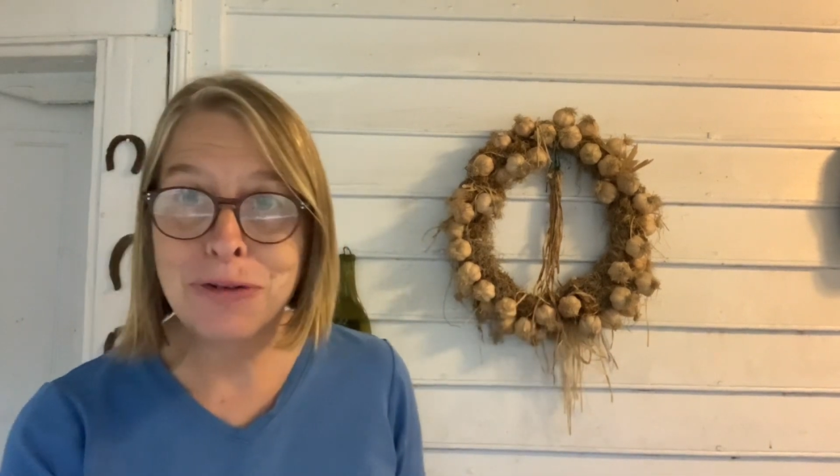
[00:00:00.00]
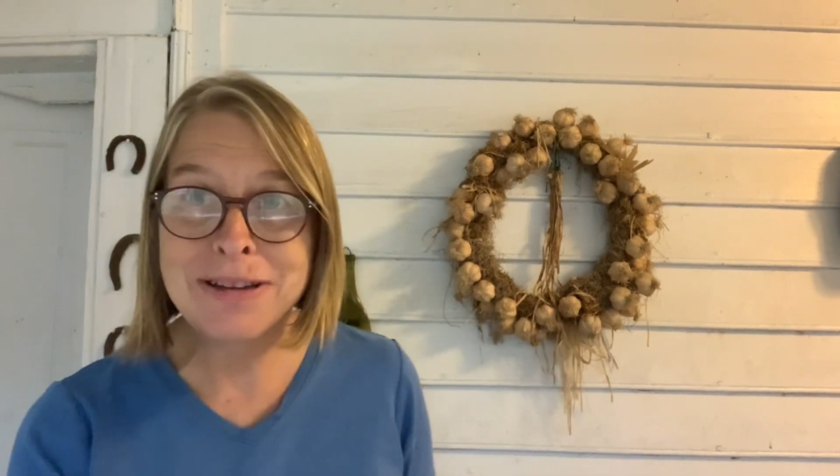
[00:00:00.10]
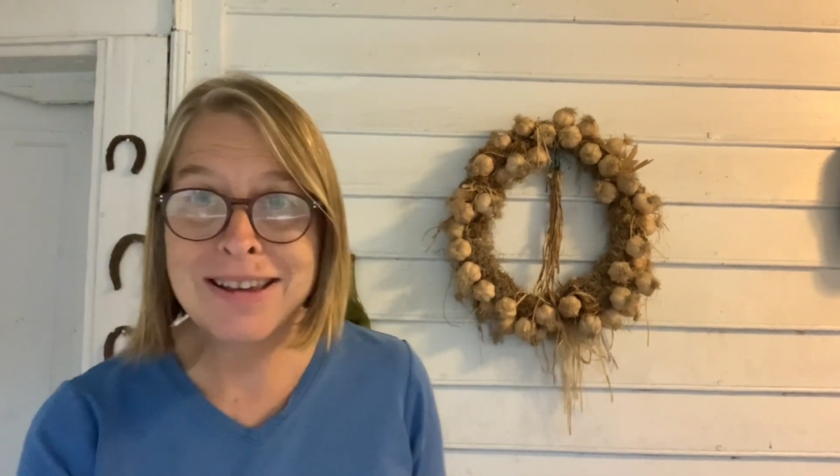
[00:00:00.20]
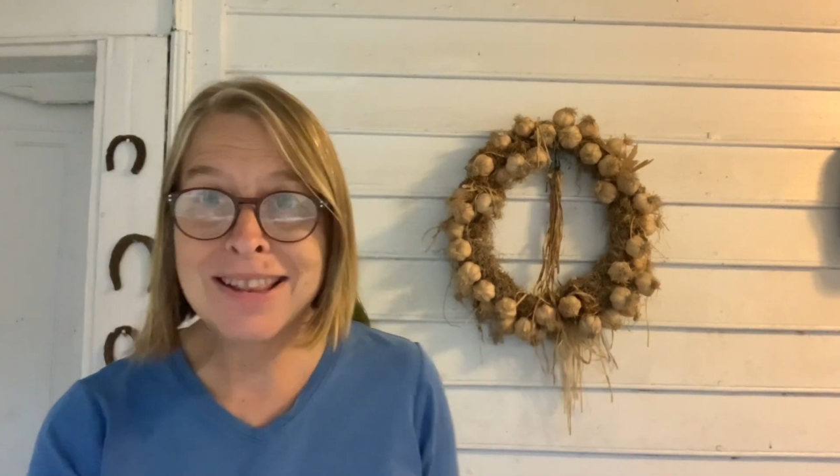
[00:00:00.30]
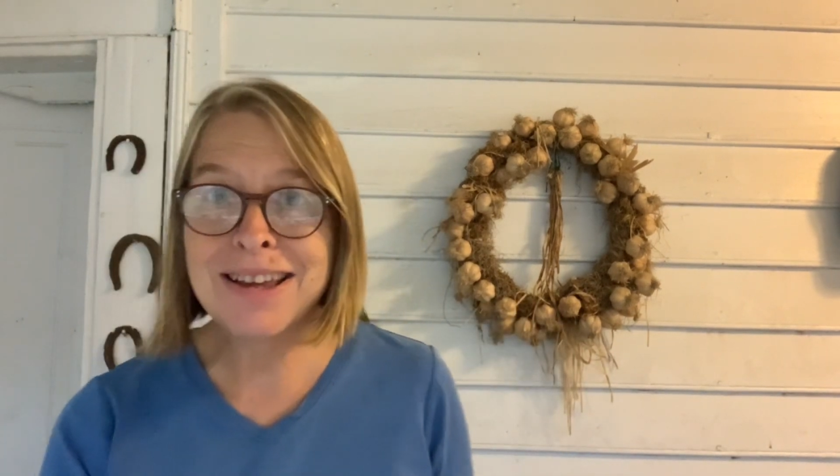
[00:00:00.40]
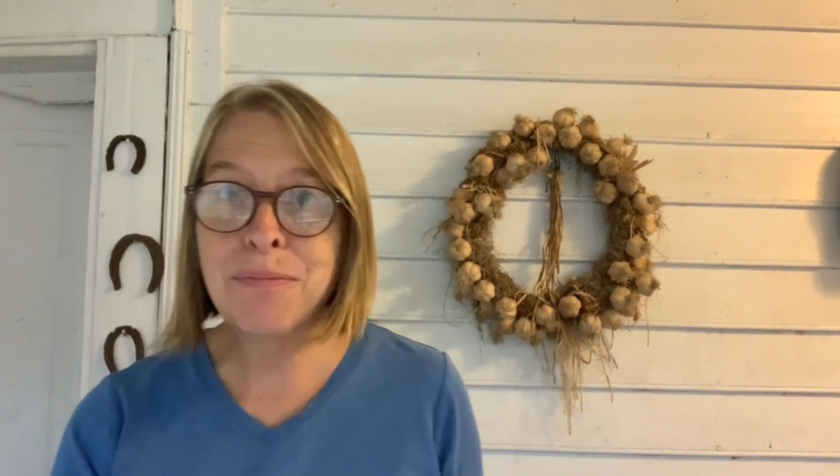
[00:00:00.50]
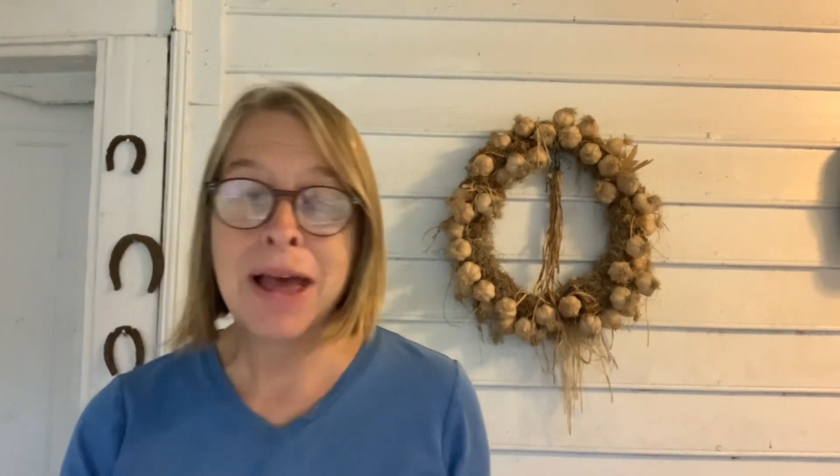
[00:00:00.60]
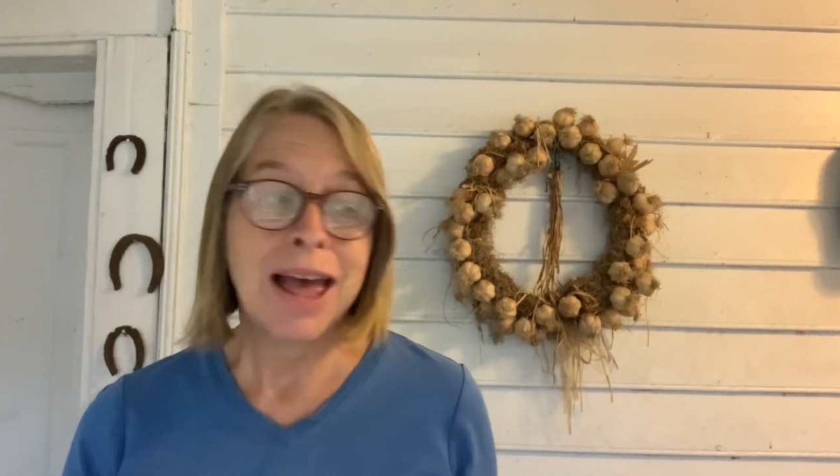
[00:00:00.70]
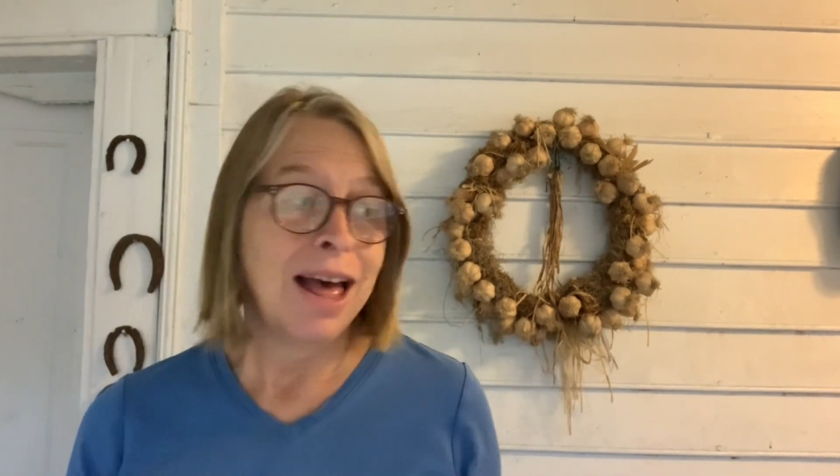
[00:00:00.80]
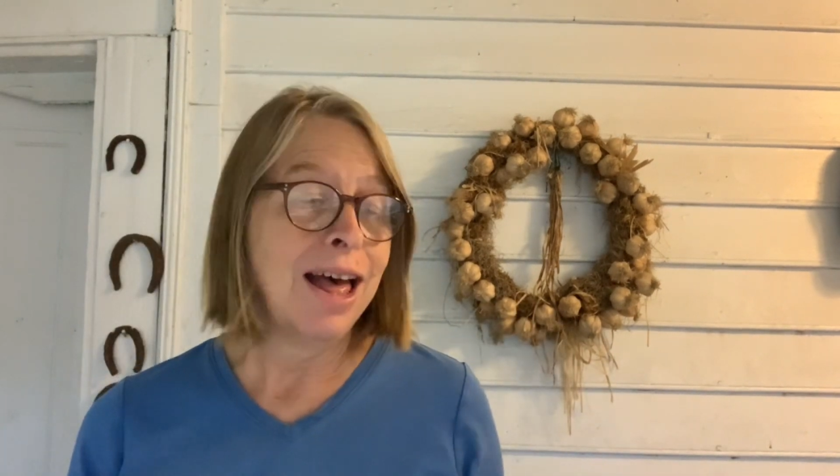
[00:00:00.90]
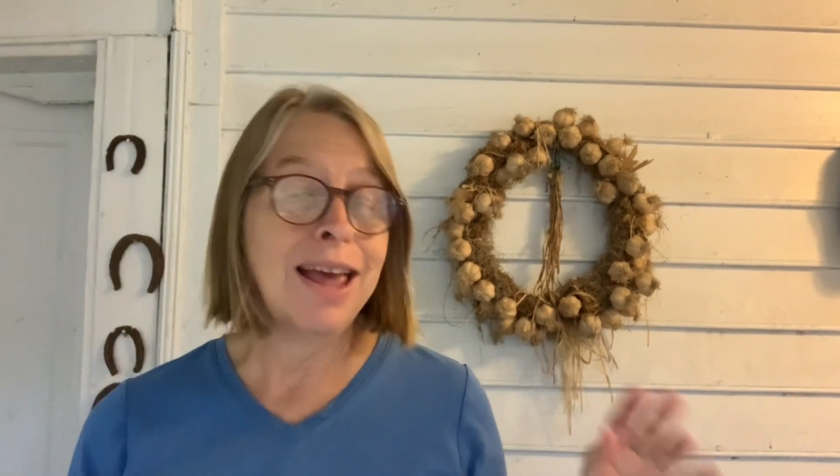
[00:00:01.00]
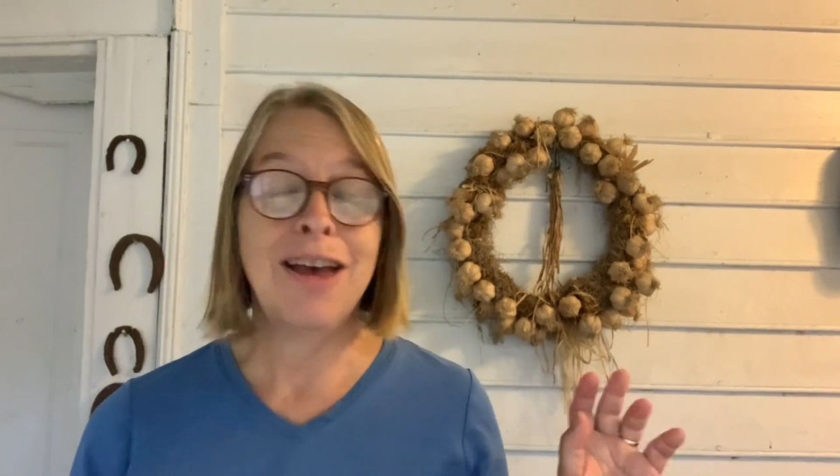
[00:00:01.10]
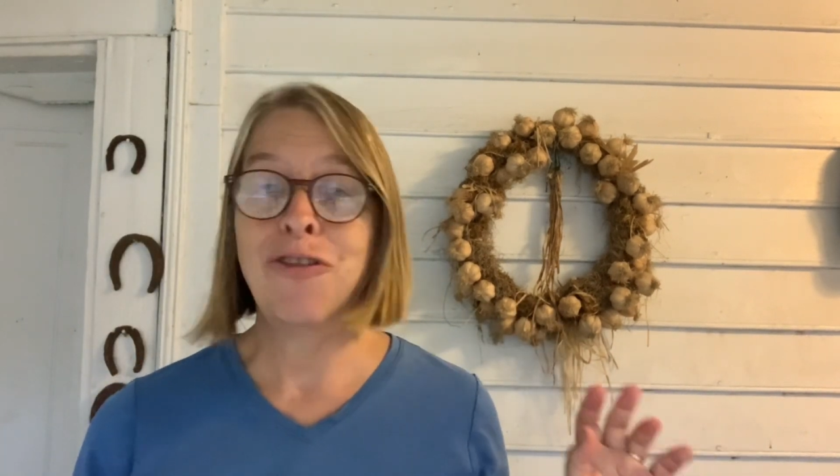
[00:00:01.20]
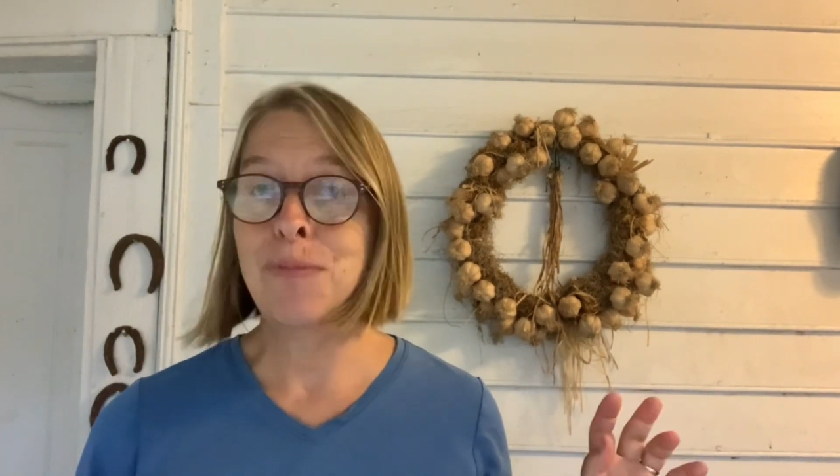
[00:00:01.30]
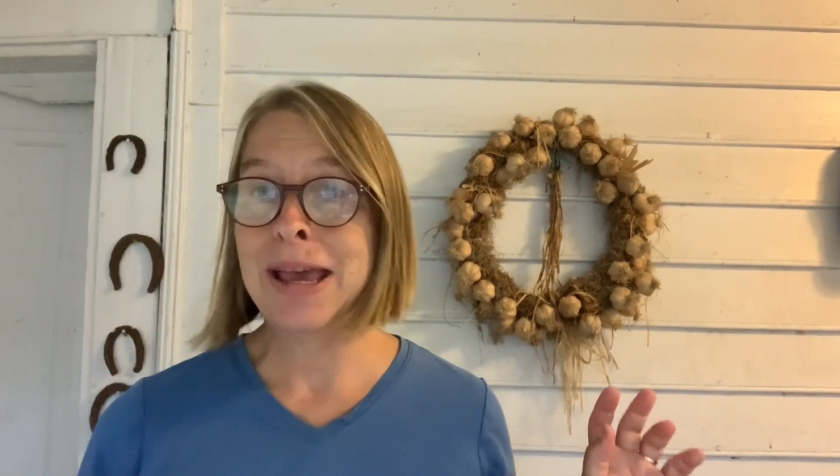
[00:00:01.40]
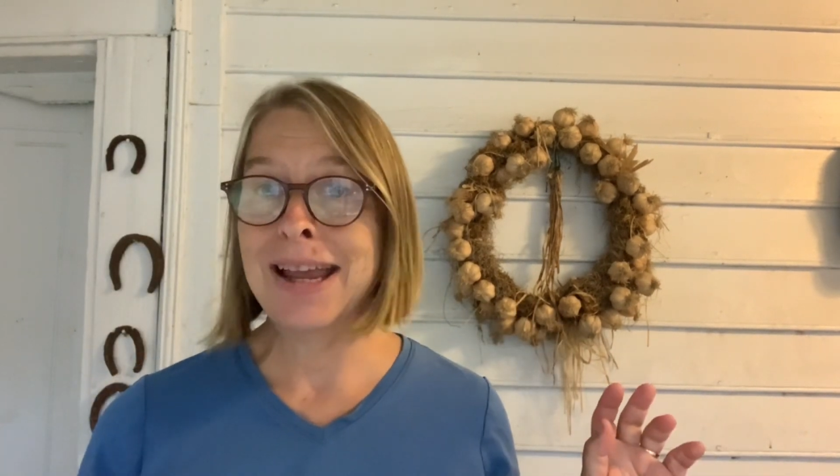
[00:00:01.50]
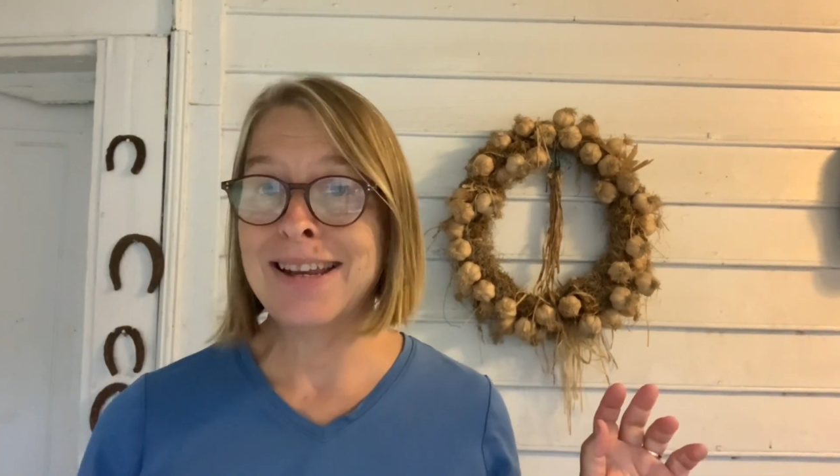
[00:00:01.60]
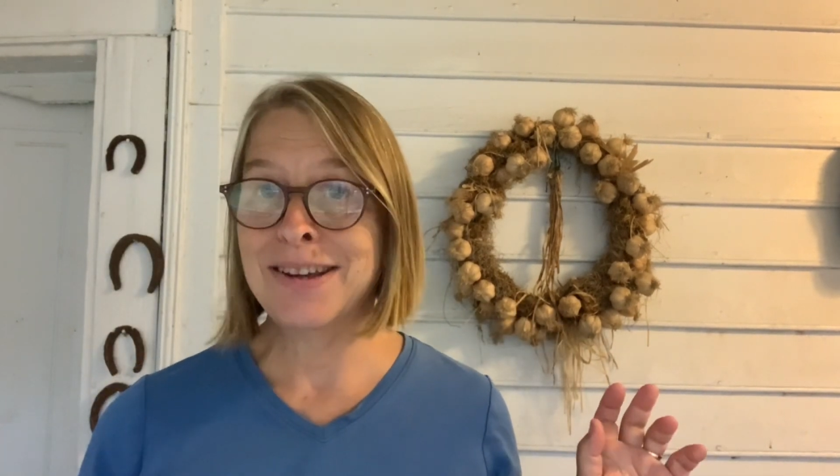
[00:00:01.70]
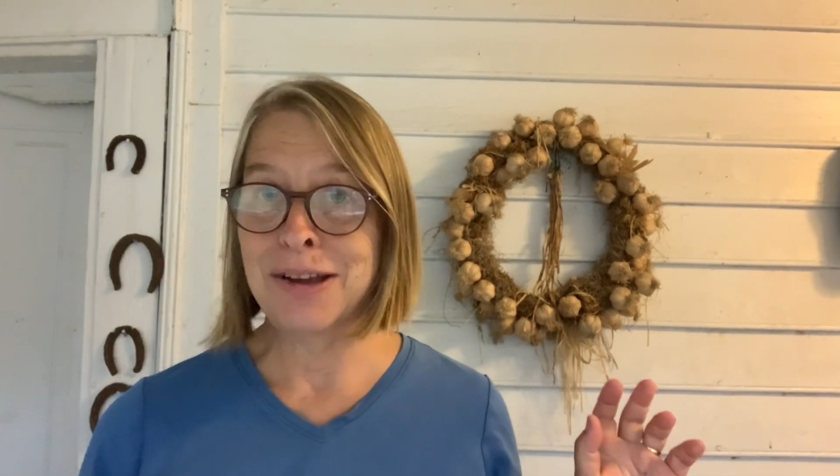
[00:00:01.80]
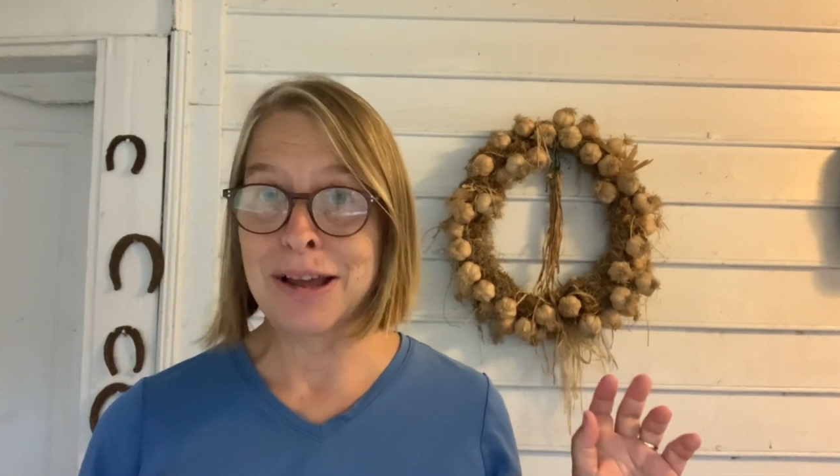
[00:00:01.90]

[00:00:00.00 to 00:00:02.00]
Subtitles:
freezing them. I have made